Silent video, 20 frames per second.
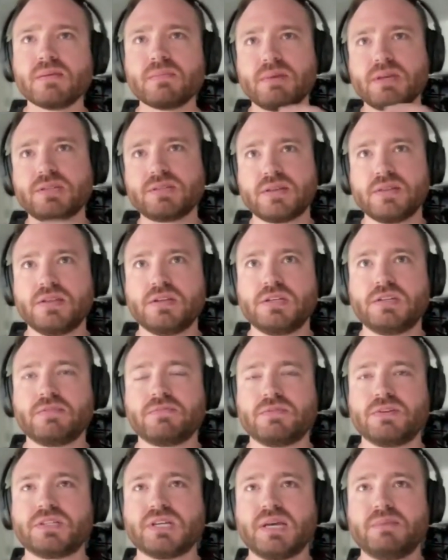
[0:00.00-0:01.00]
based on the
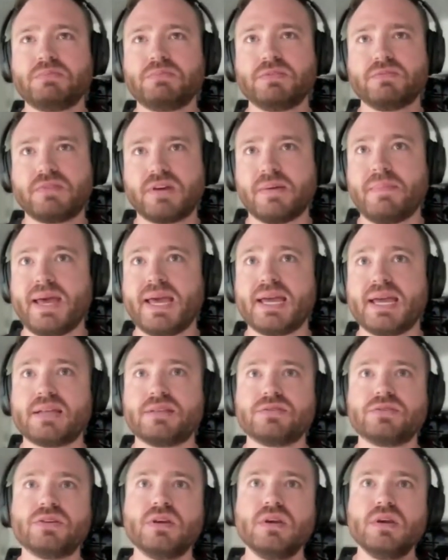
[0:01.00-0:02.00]
different types of
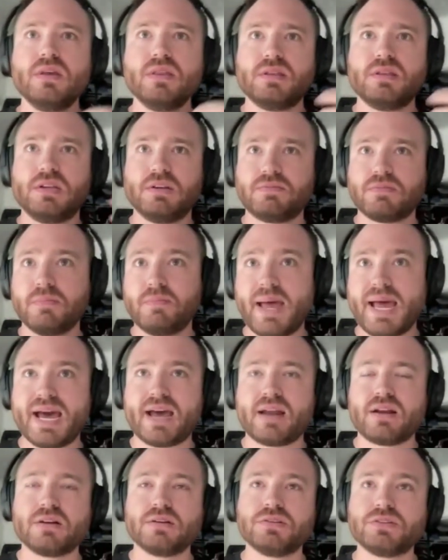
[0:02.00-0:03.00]
commands, different
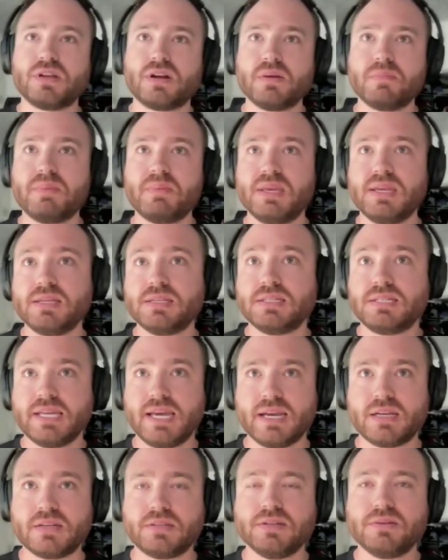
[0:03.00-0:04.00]
patterns that are being
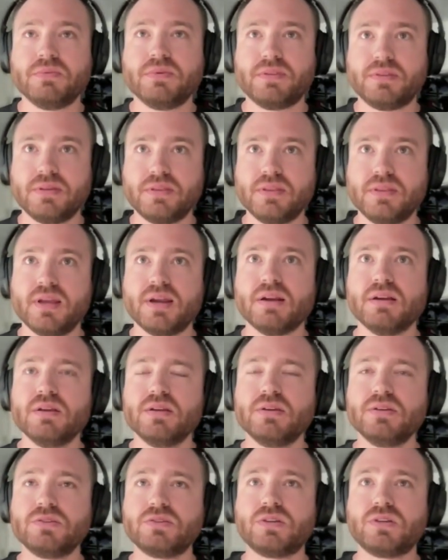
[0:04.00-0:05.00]
detected within there.
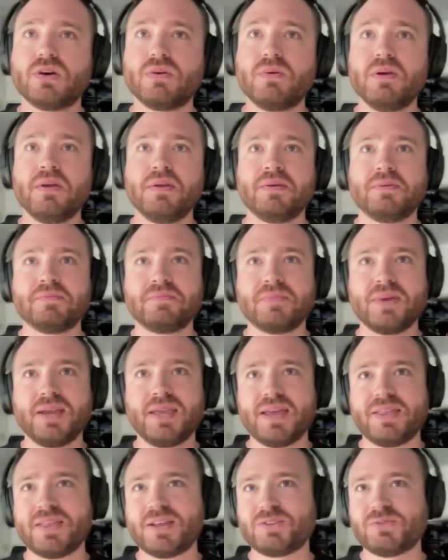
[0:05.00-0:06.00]
So
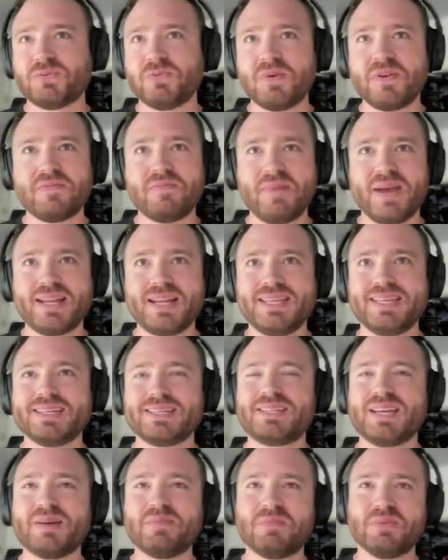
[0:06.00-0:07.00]
again, that's one of many
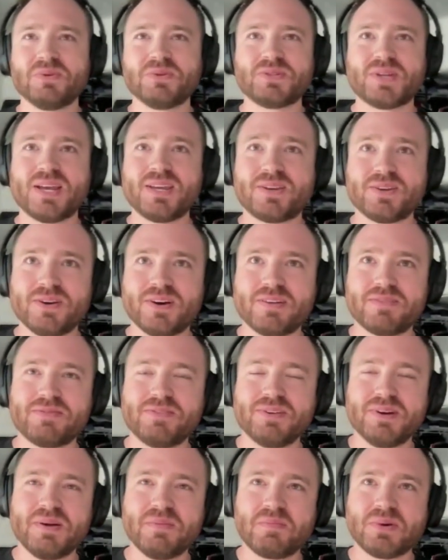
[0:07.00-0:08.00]
examples I could
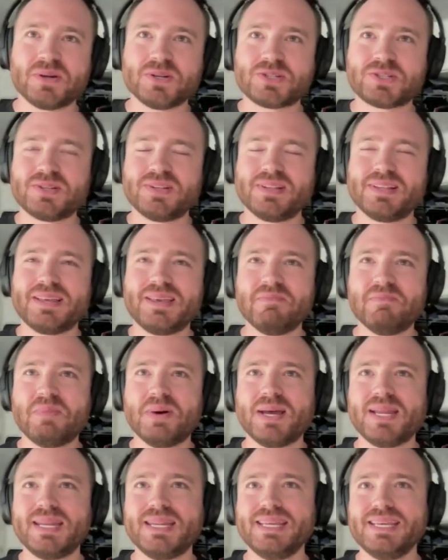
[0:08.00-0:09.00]
offer up personally,
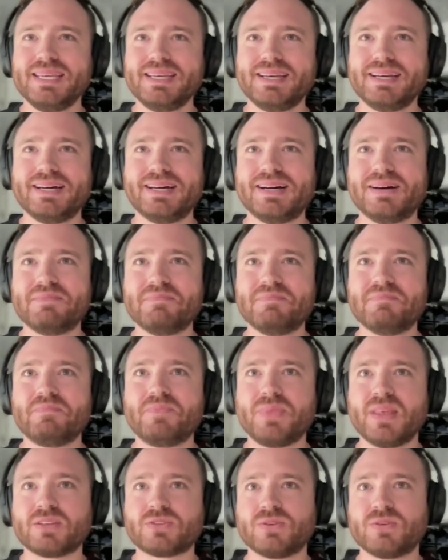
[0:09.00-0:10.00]
but um,
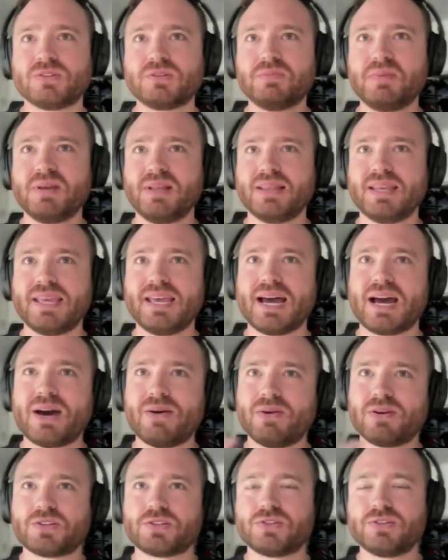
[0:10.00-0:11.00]
that's ultimately
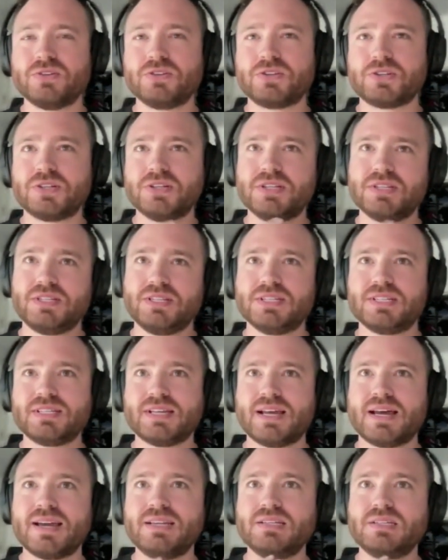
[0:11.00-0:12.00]
how our solution is
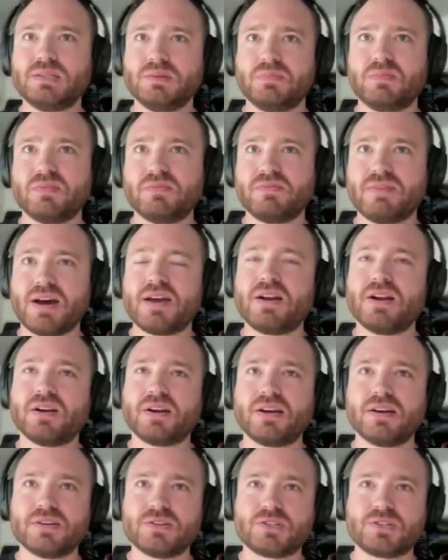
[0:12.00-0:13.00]
designed to provide
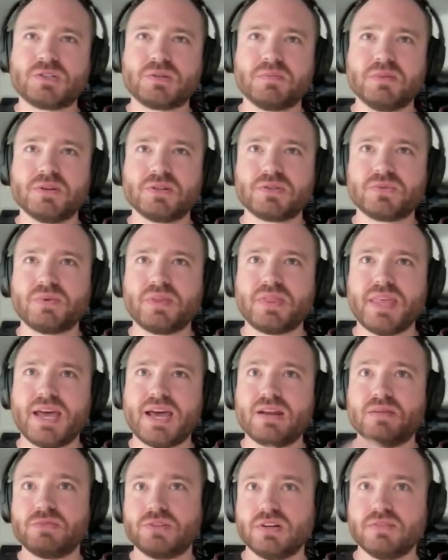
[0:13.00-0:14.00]
our customers with
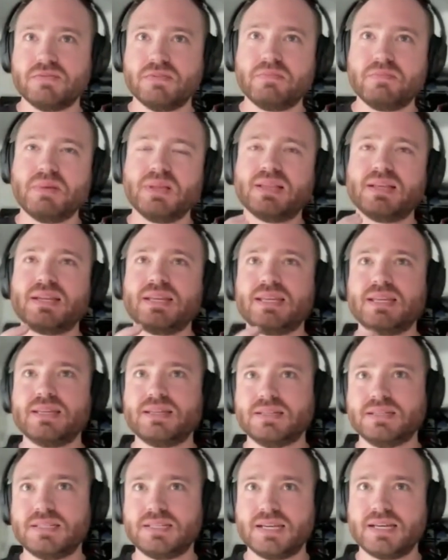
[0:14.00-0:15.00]
that
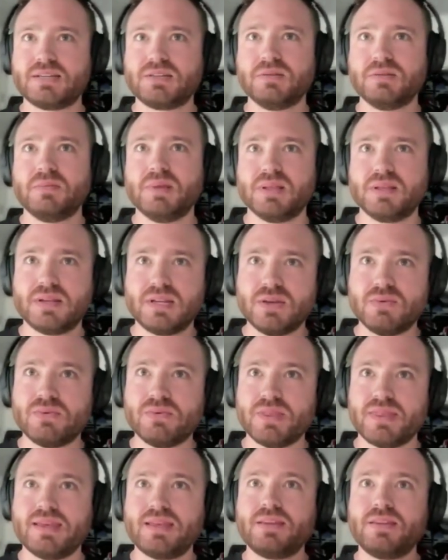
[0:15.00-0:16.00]
observability and detectability
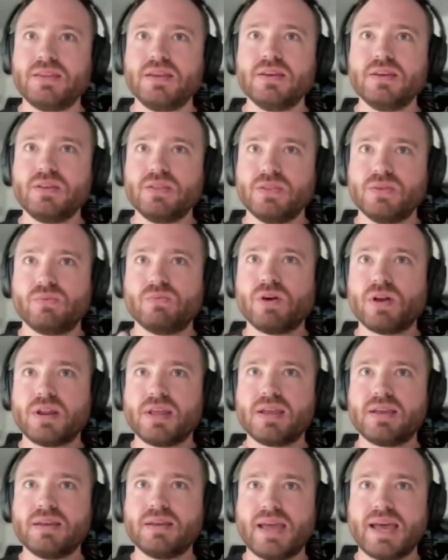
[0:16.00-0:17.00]
within the
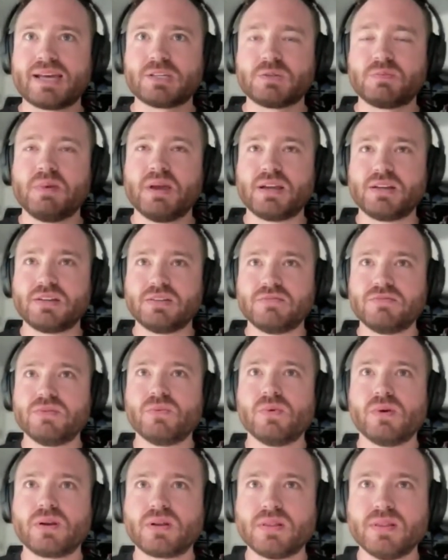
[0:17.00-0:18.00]
running aspect of
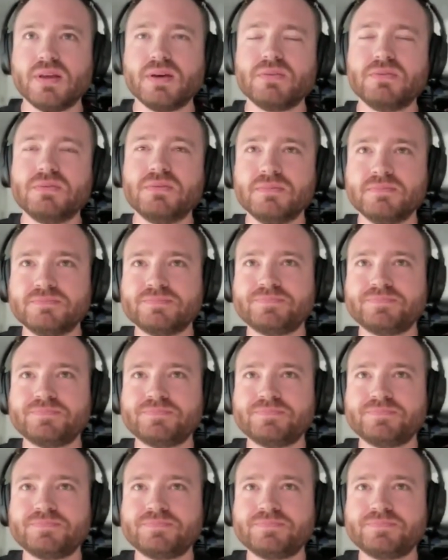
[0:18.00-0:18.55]
the workload.